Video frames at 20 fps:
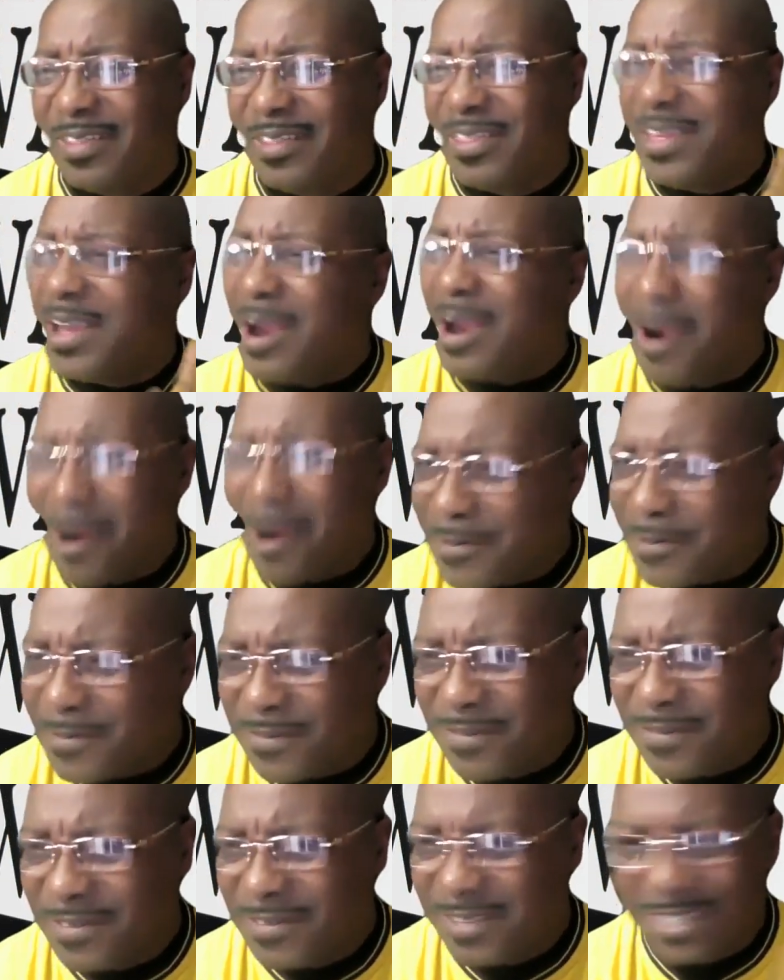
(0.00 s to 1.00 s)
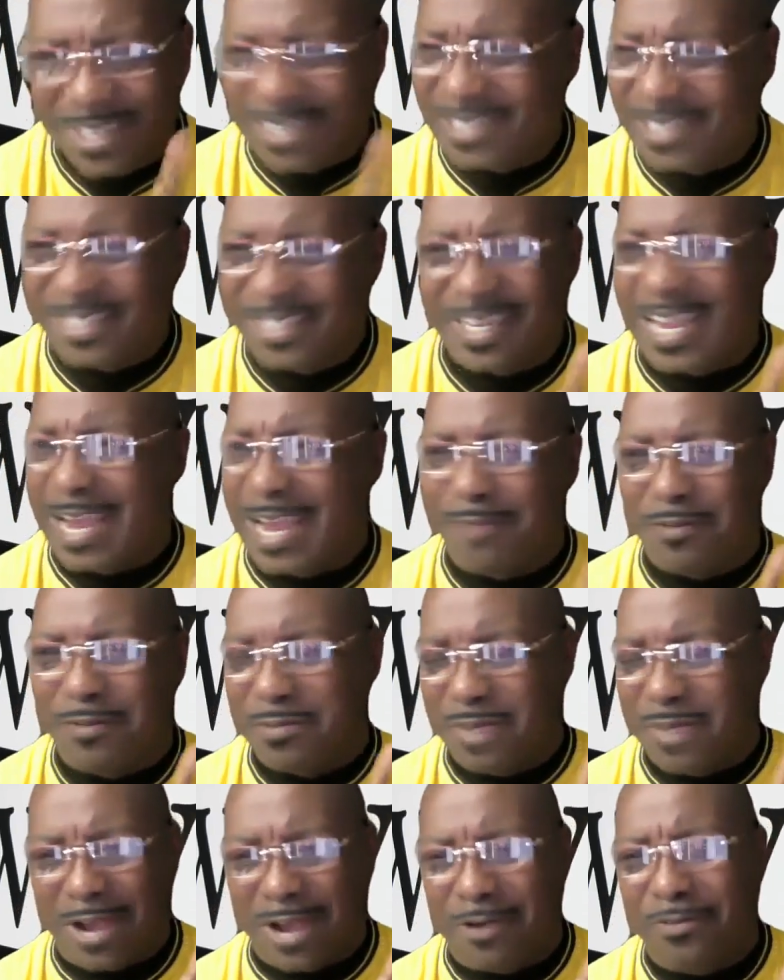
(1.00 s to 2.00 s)
the earth doesn't have a
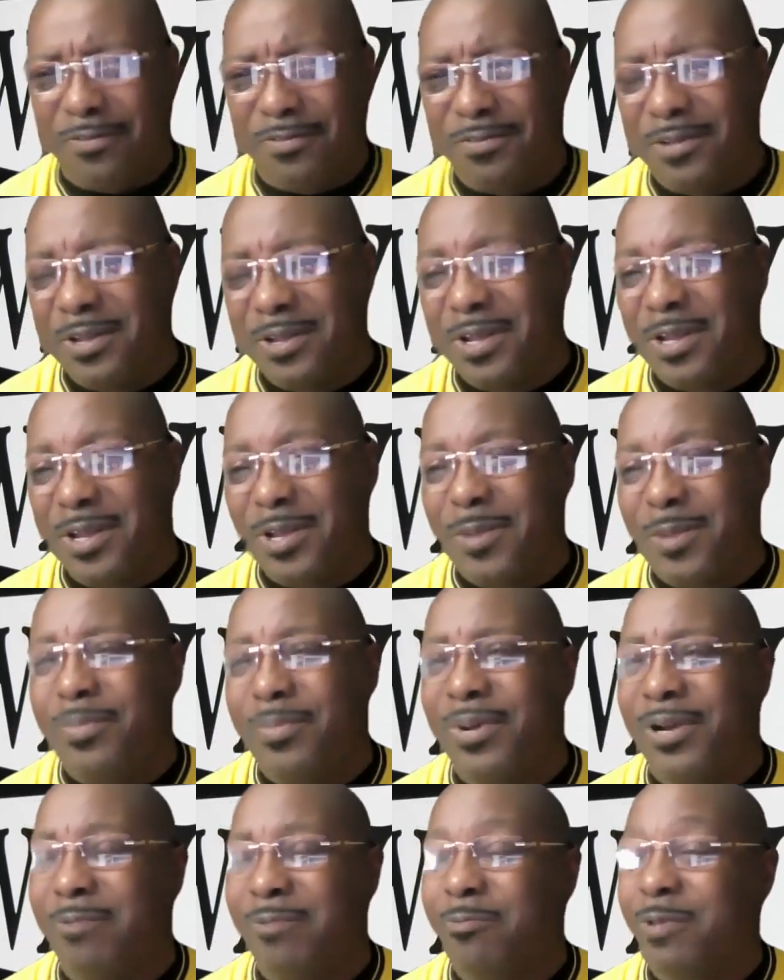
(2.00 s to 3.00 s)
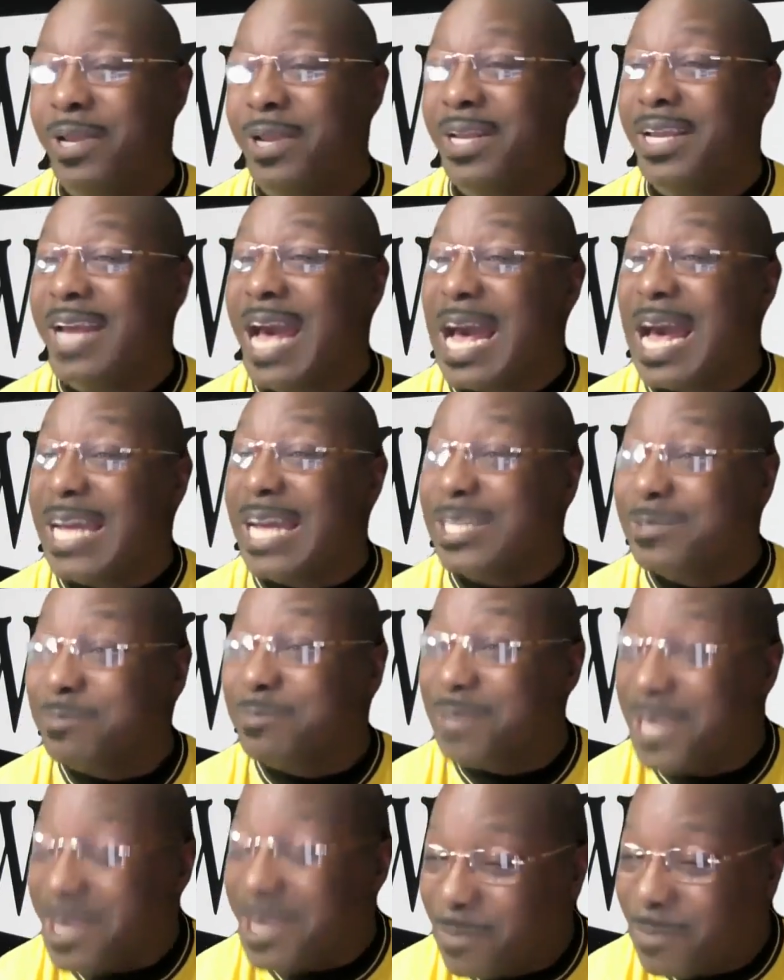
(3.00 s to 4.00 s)
mouth, but when God's
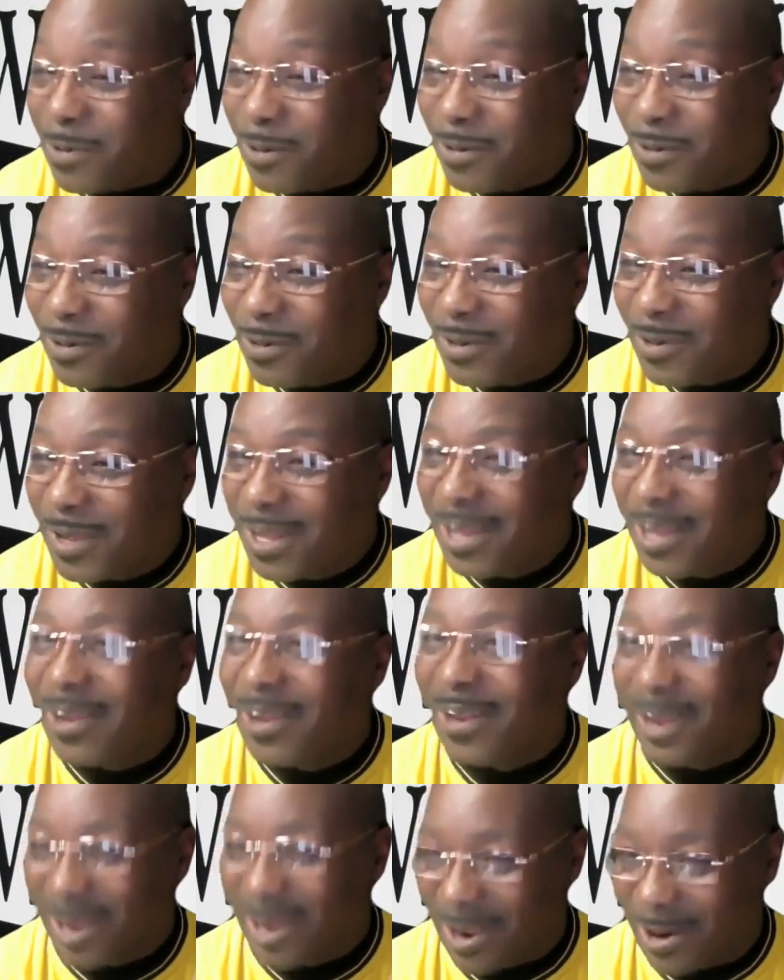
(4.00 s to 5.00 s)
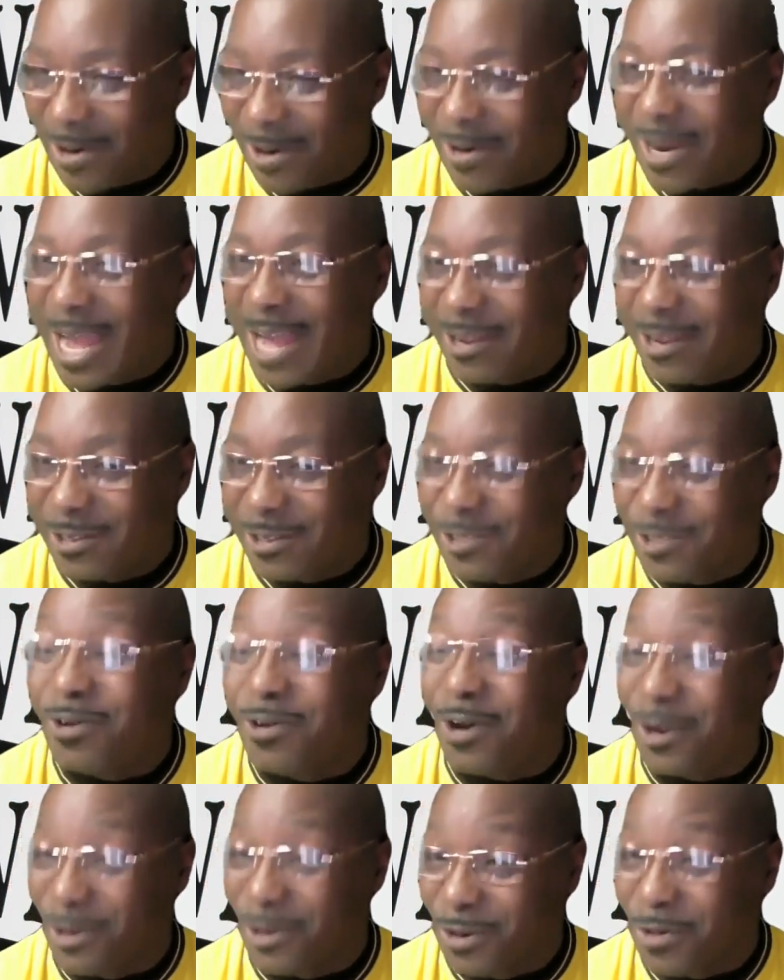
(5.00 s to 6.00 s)
people learn how to
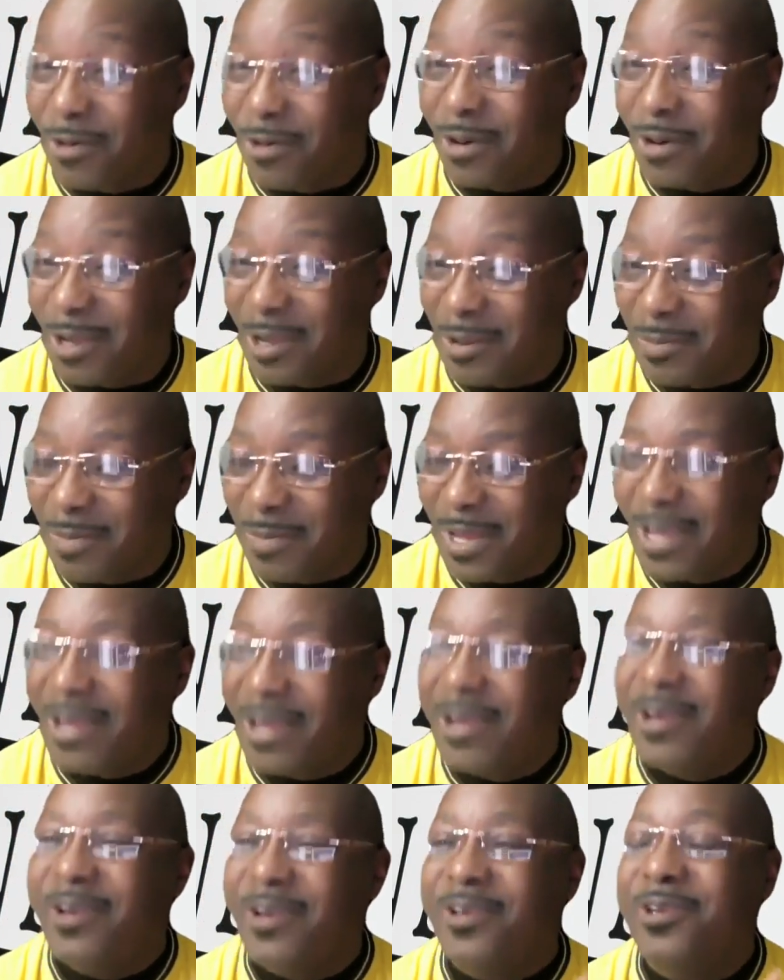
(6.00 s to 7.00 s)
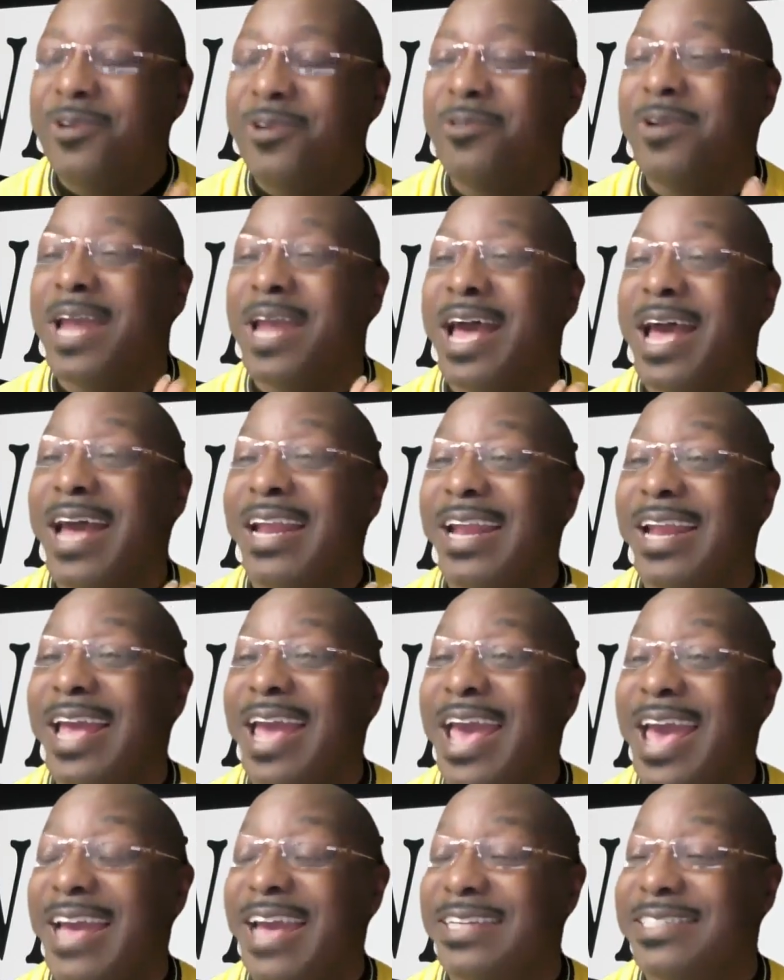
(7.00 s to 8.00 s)
adore him, you're not
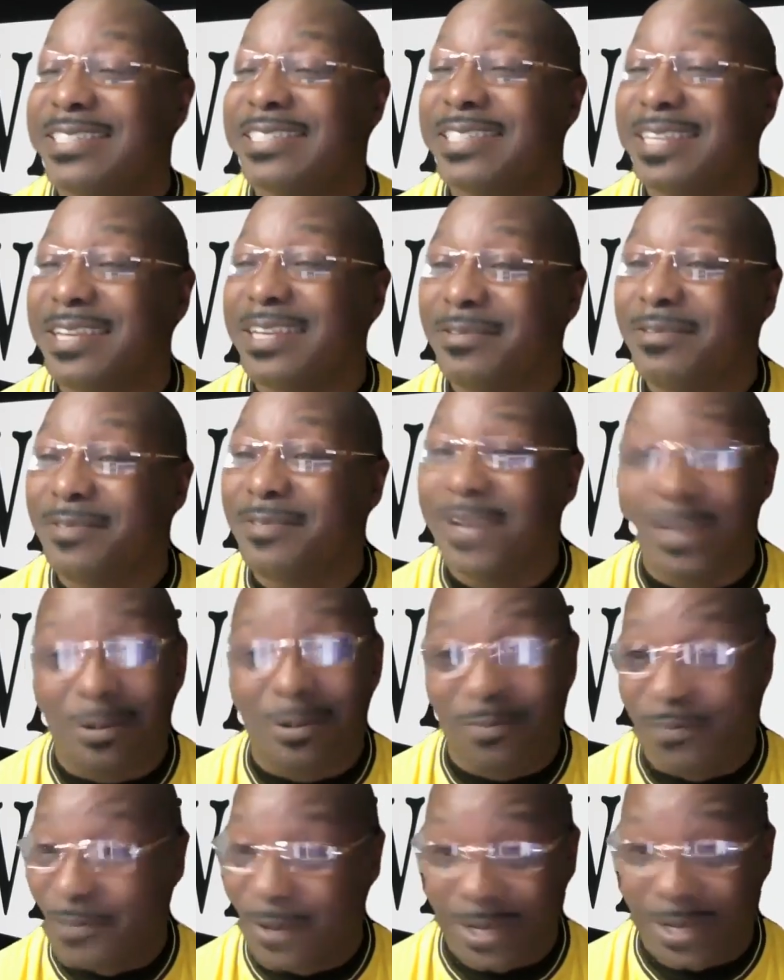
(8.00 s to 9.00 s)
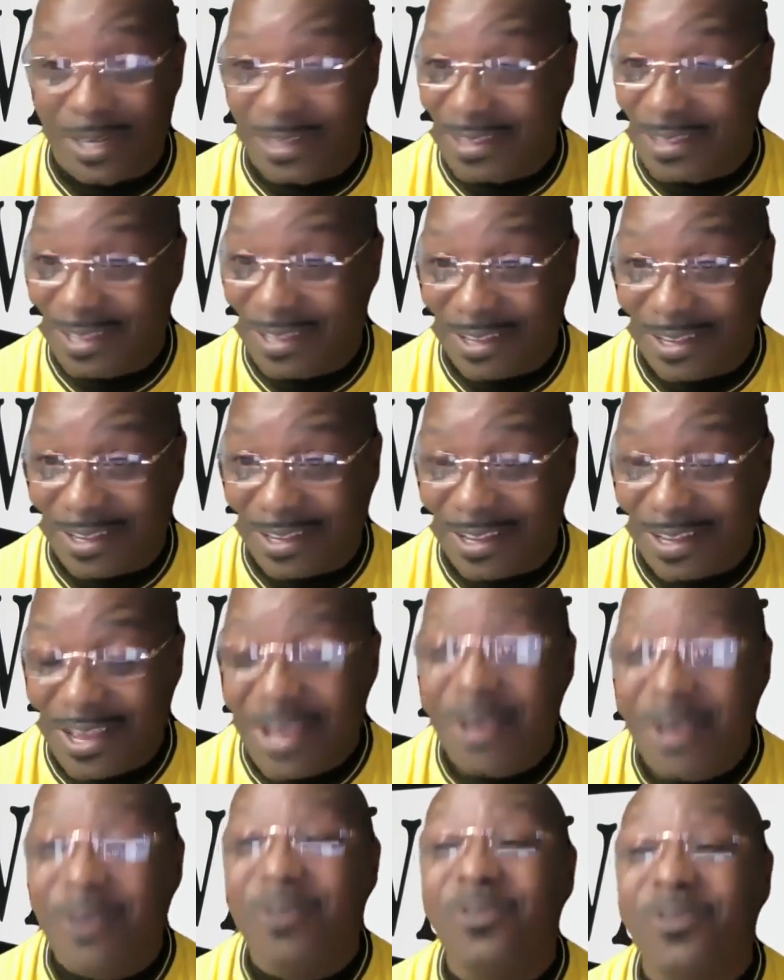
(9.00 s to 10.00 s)
asking him for anything.
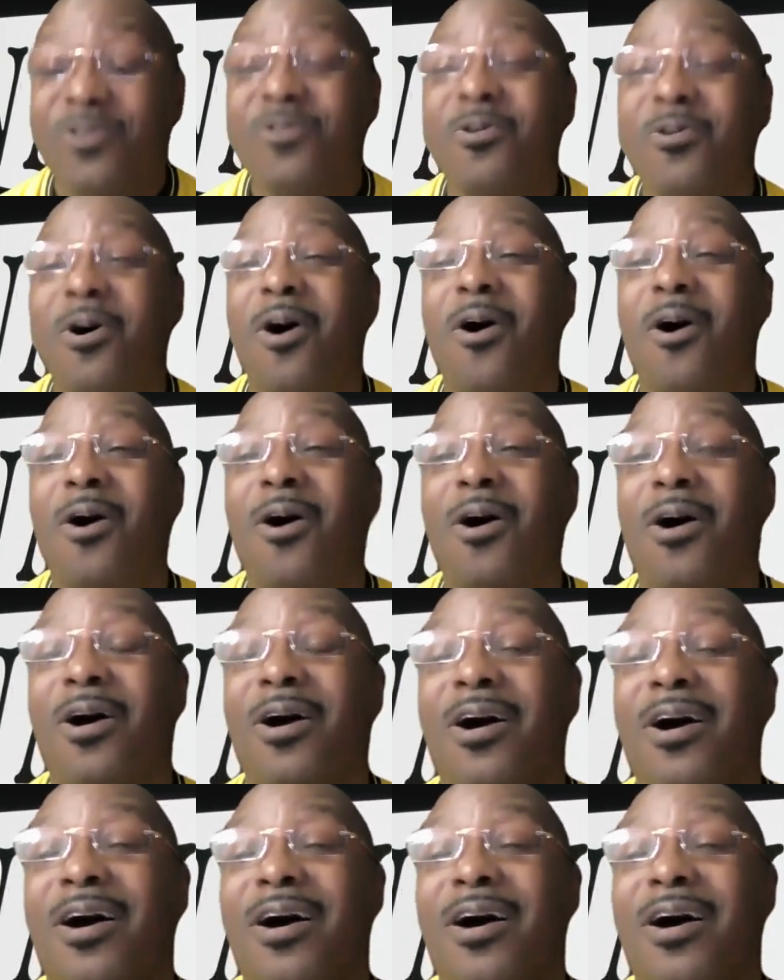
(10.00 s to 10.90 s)
You are